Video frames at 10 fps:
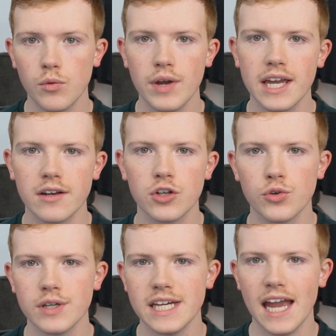We can
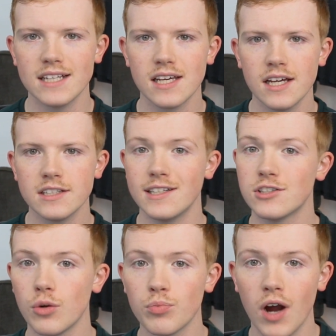create
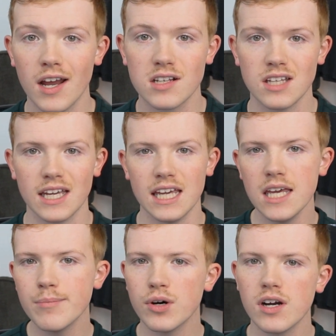digital products like
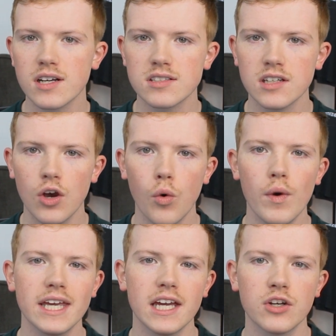ebooks. We
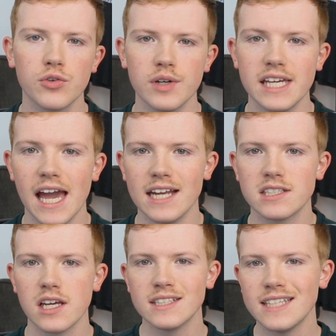can create
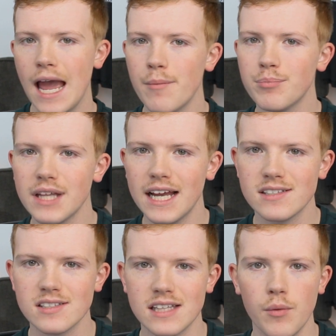
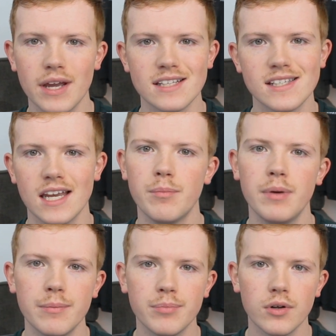templates that we can send to
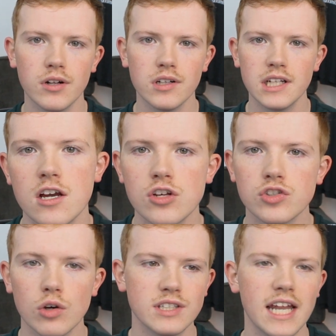people.
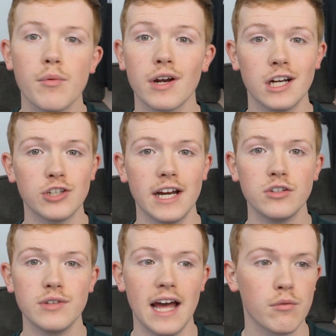So today we're gonna try to
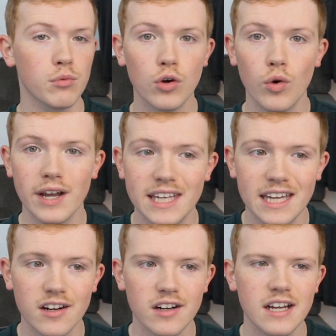do that real quick
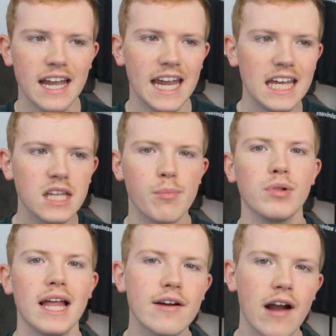here in the
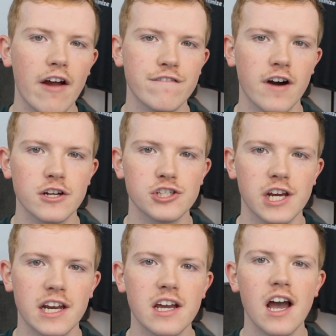playground
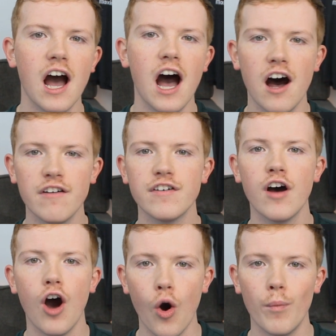function of
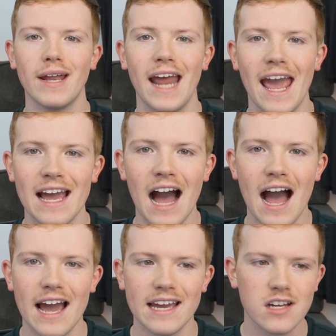
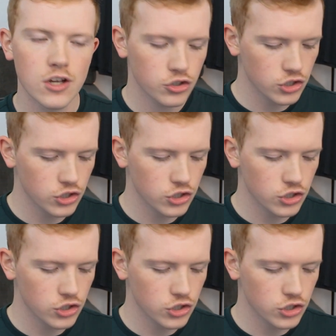OpenAI.